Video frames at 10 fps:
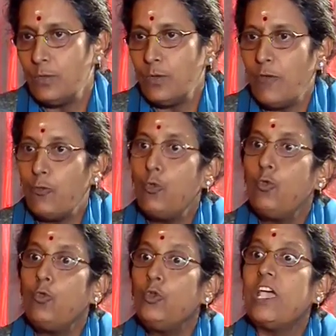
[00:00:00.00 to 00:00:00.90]
who, have,
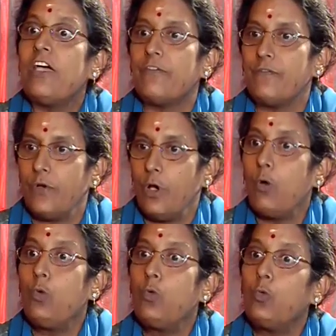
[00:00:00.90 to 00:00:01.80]
who would have
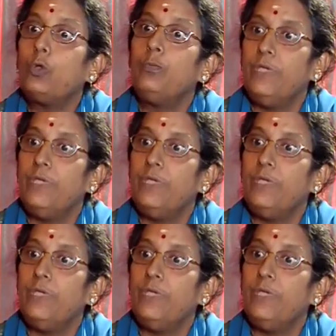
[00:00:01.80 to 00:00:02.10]
or who would